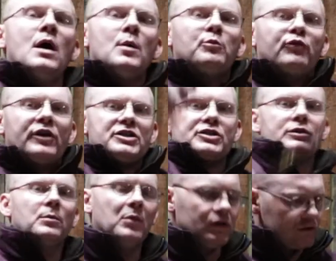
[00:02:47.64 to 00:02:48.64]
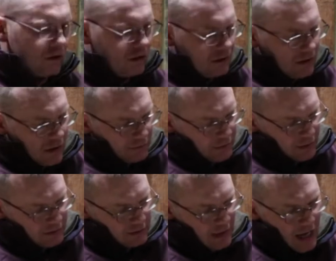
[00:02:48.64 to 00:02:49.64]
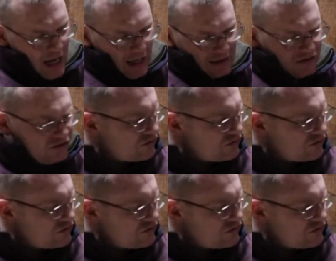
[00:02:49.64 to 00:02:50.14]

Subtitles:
breech to muzzle, all right? And this is